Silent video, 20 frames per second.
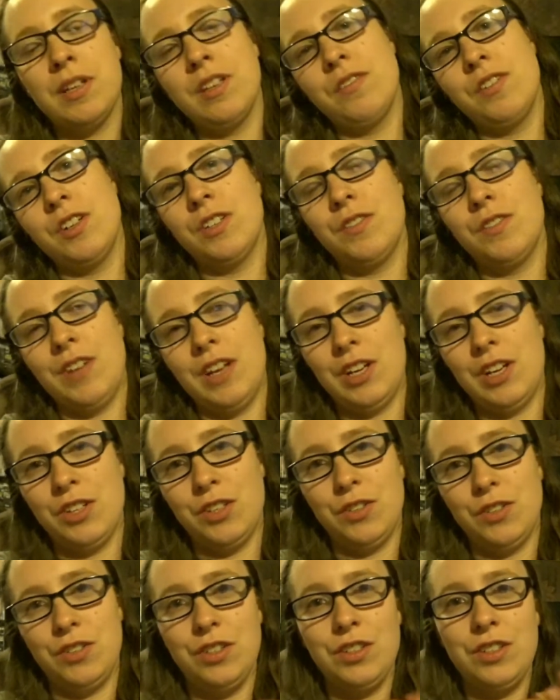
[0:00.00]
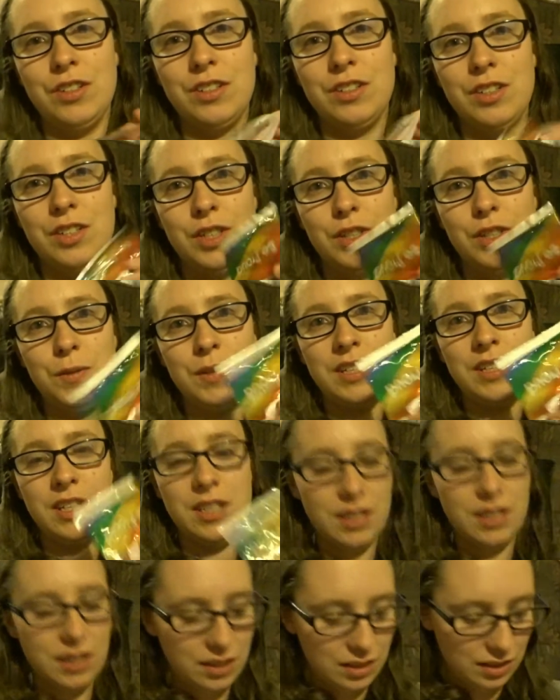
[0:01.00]
than the first fan I showed you.
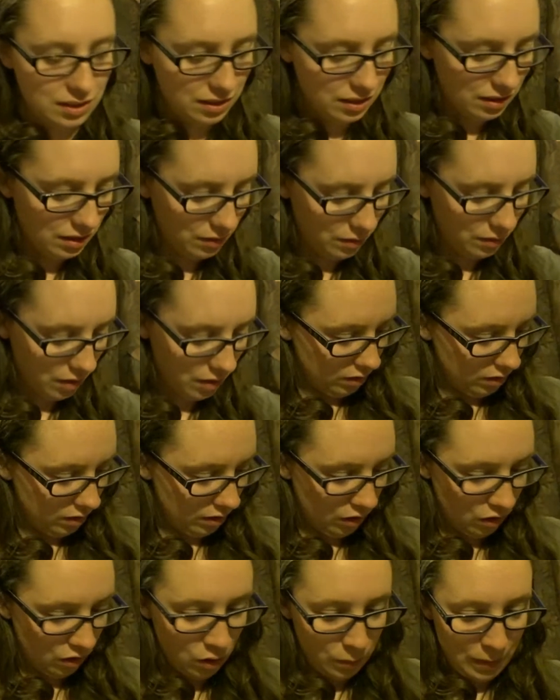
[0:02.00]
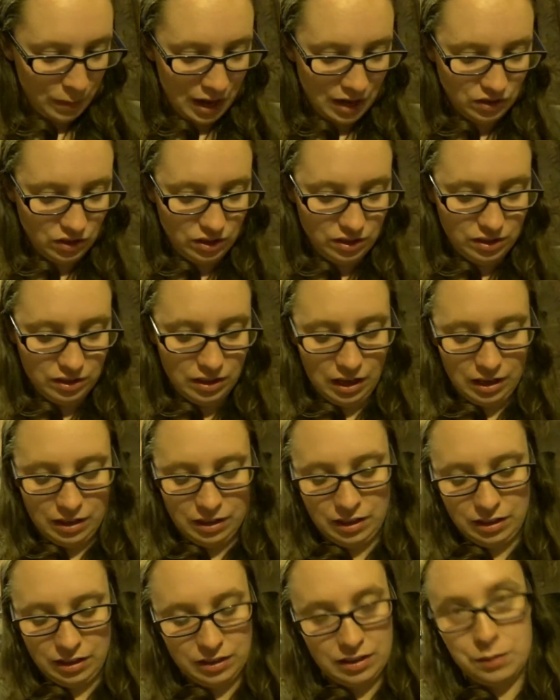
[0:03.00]
Sweeties. A lot of badges.
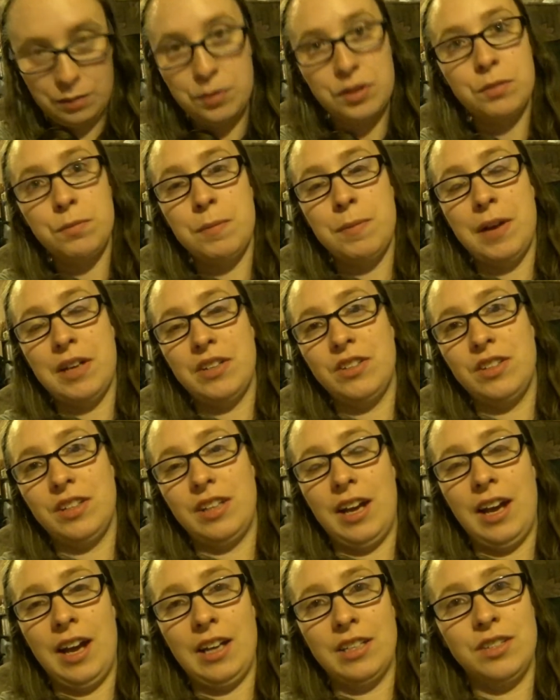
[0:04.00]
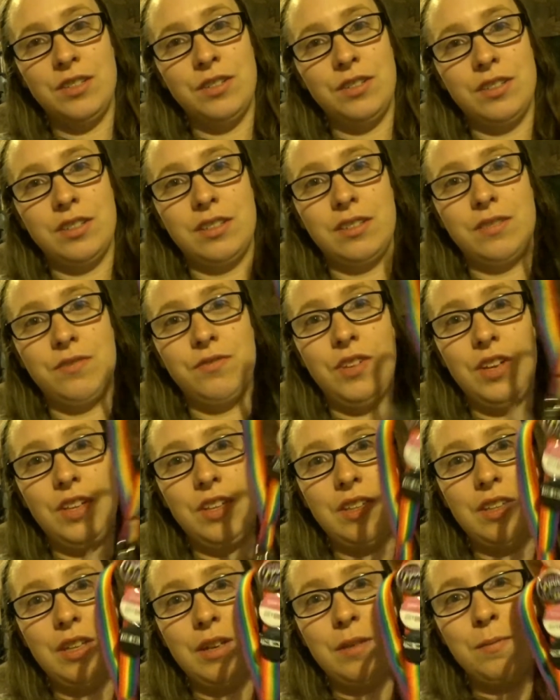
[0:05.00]
There was so many badges, like I had to
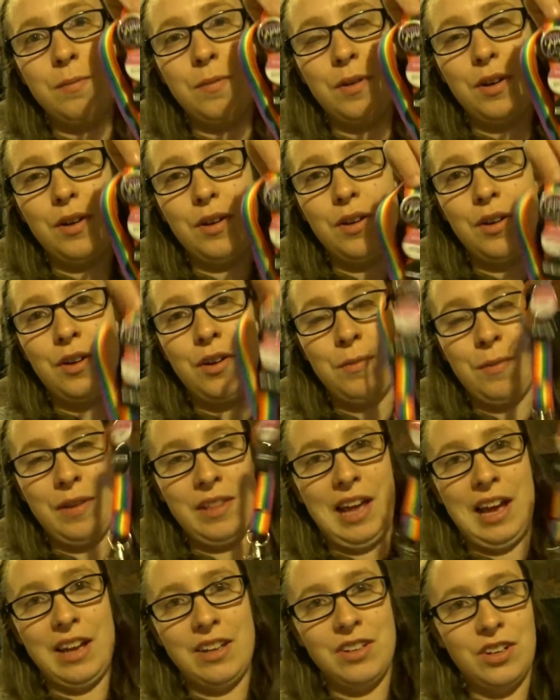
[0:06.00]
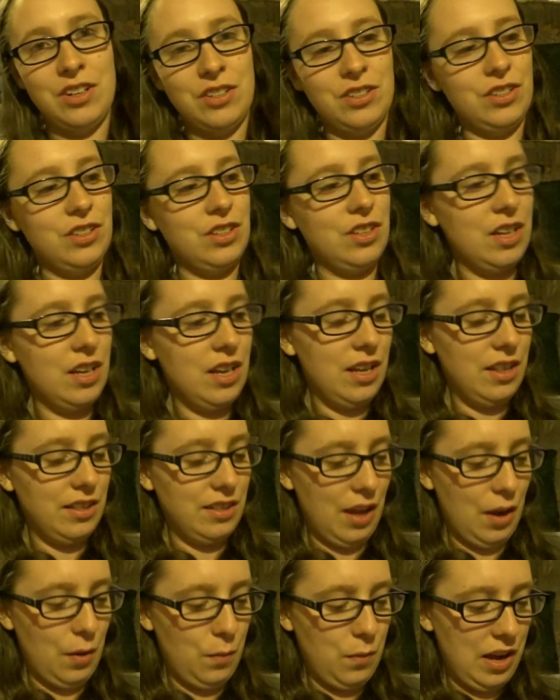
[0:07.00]
fit them on my lanyarder.
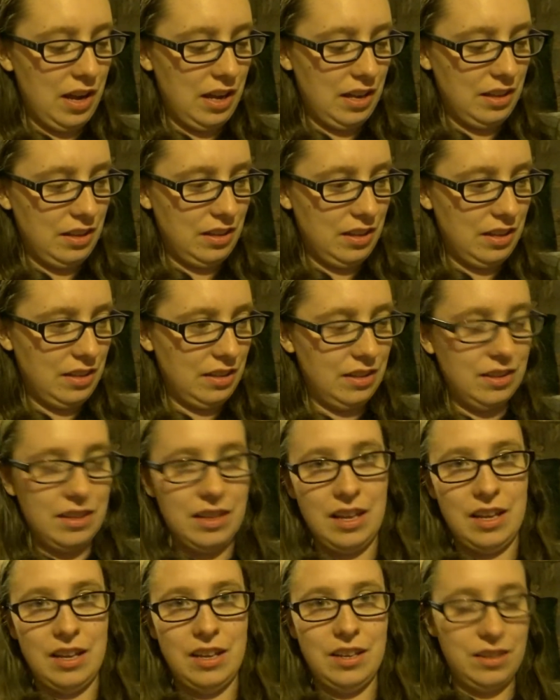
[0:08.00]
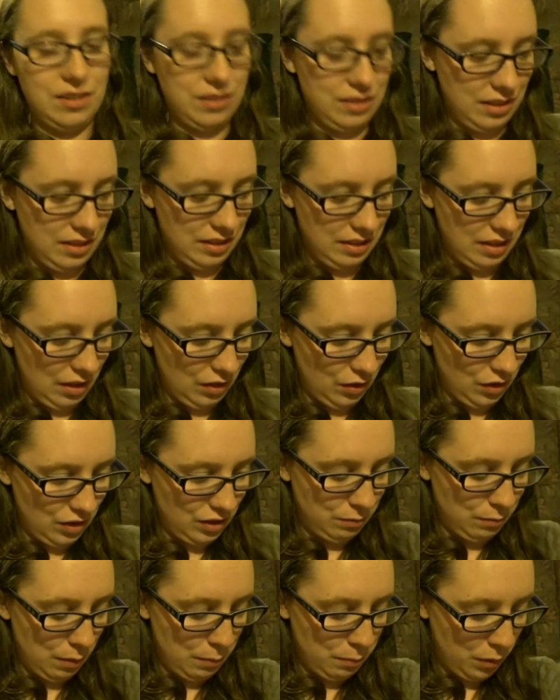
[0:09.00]
That way they didn't get
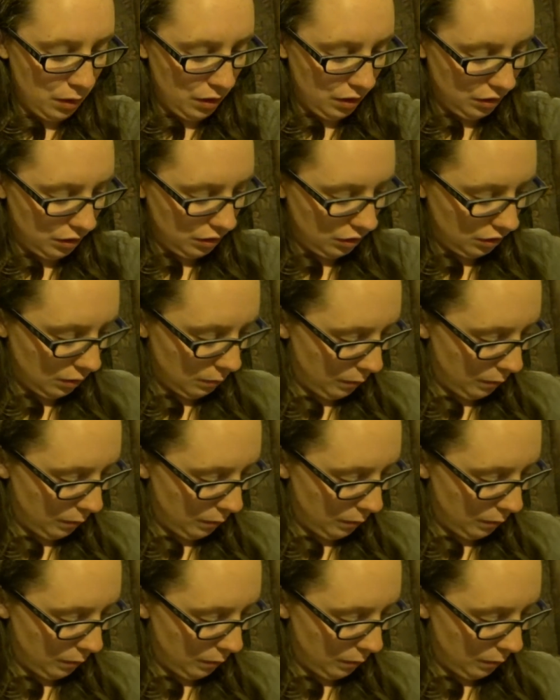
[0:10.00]
lost in my purse or the